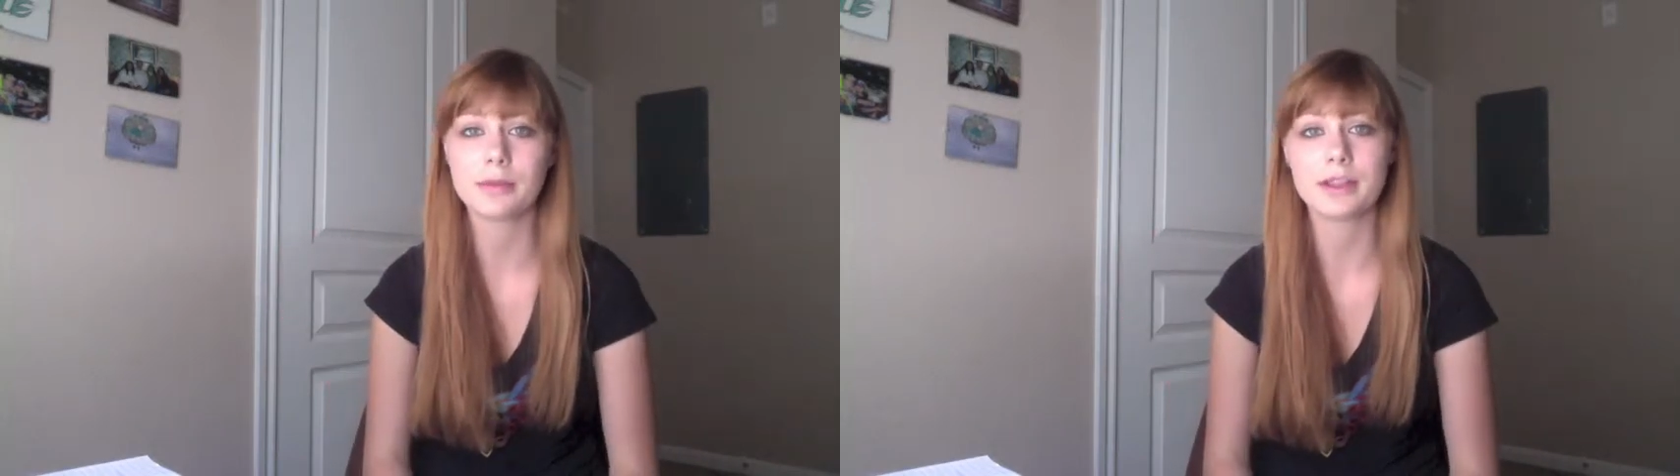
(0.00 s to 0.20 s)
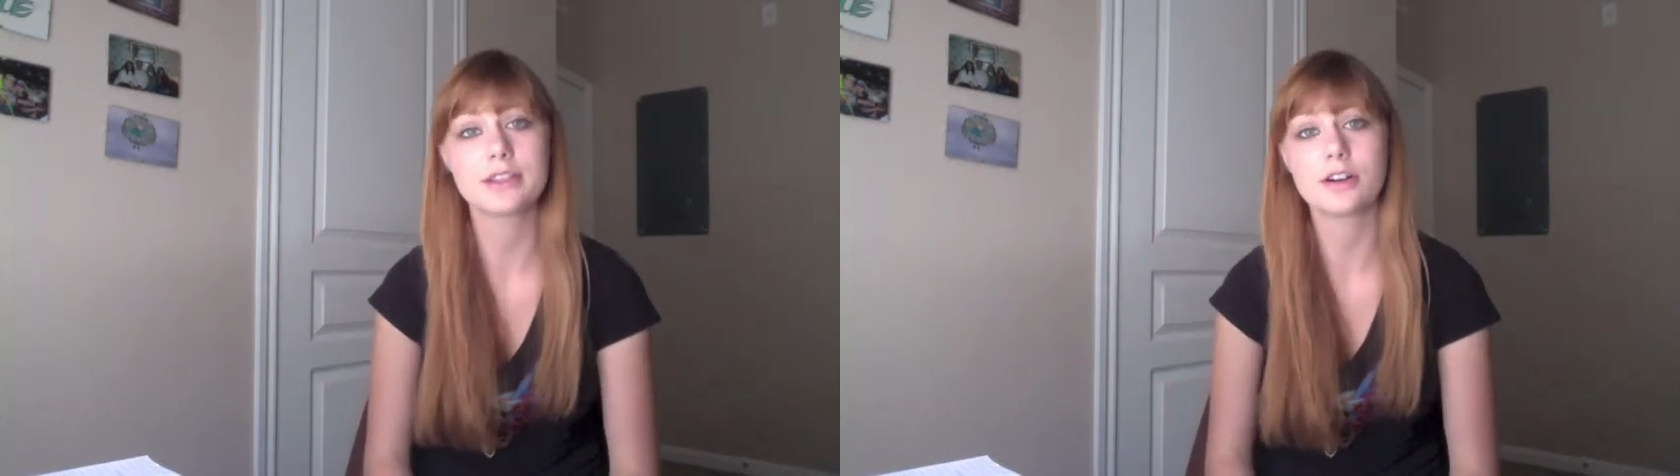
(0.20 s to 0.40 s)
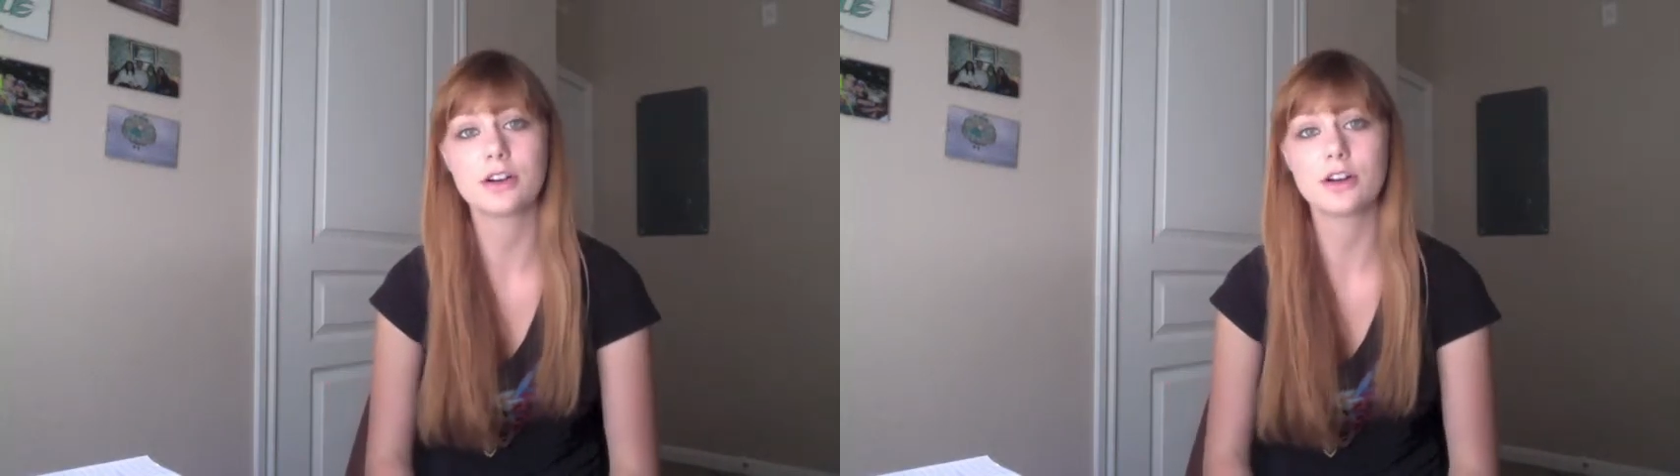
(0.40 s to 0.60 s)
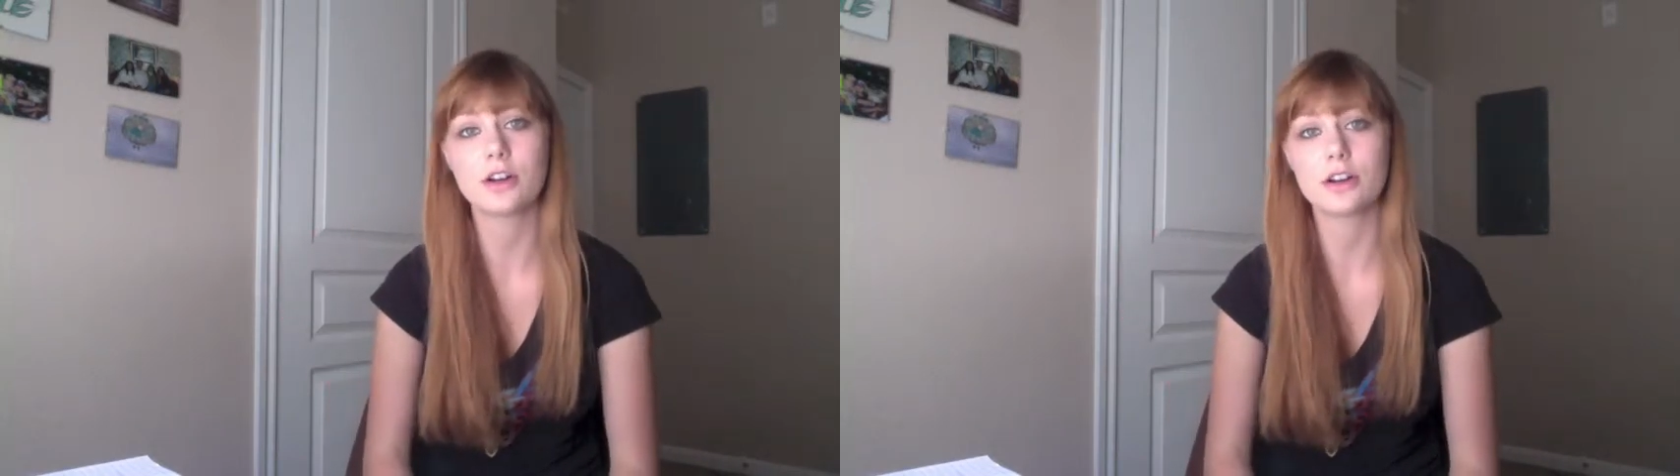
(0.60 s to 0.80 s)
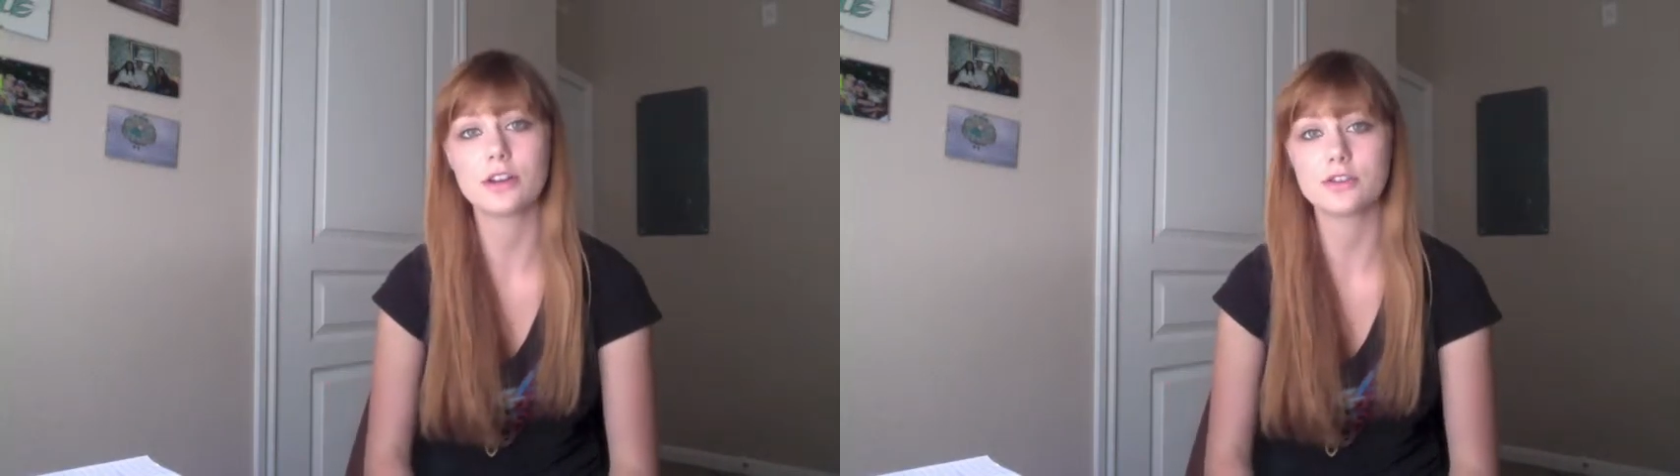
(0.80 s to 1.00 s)
get started
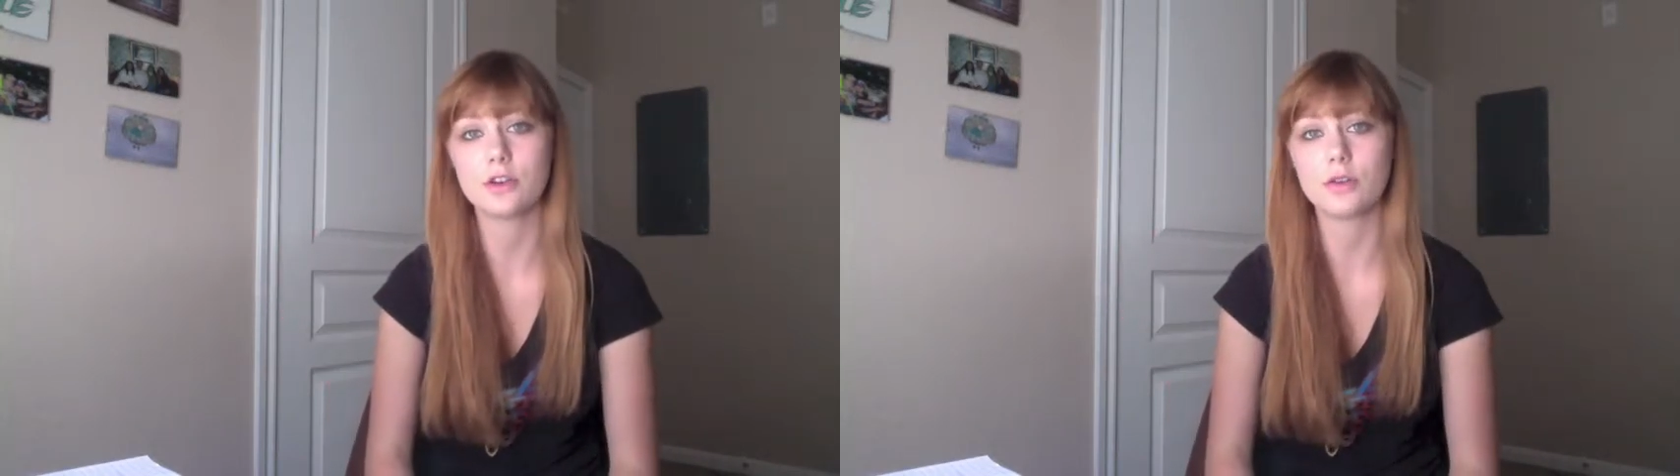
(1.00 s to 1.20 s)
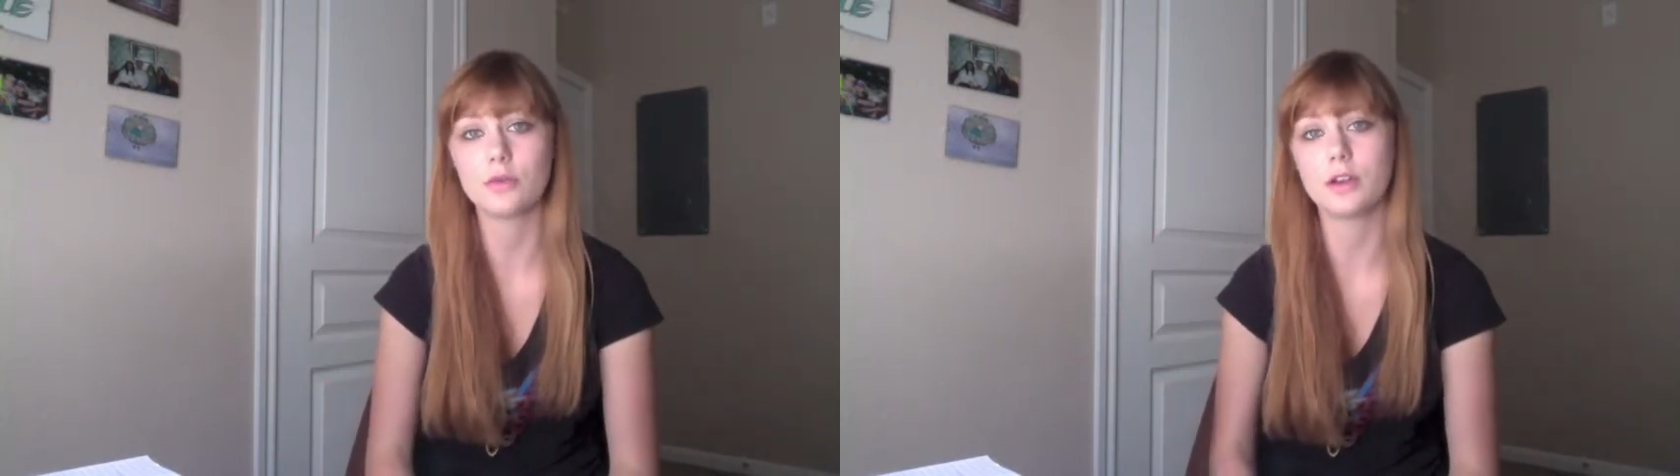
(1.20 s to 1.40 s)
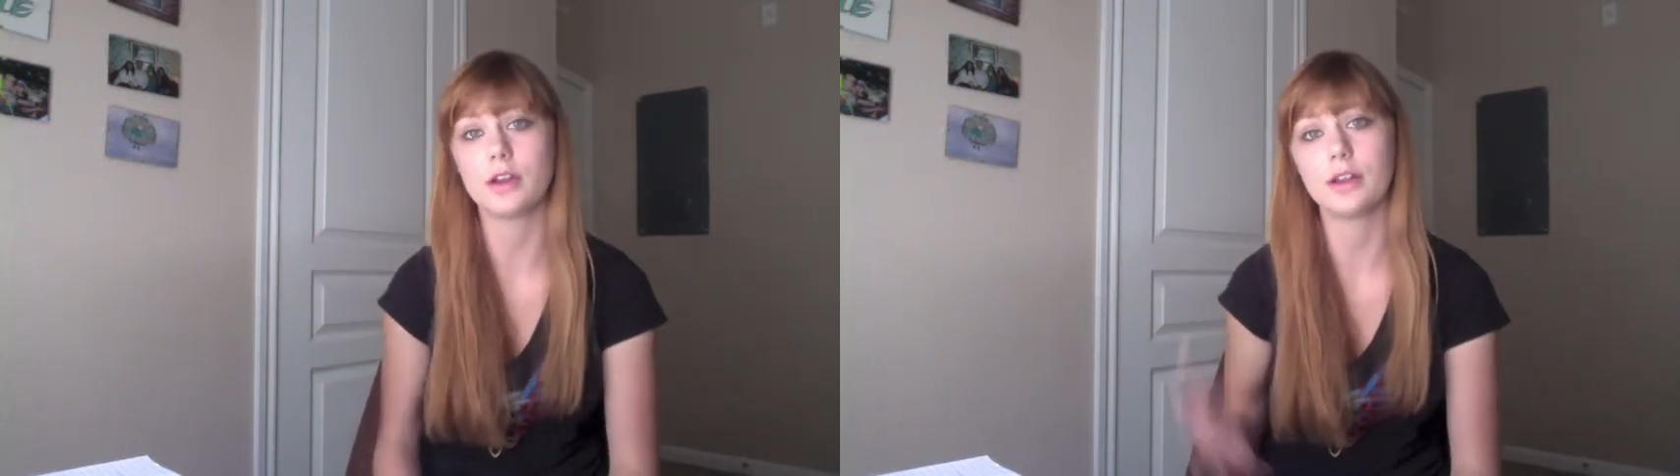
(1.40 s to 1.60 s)
on his own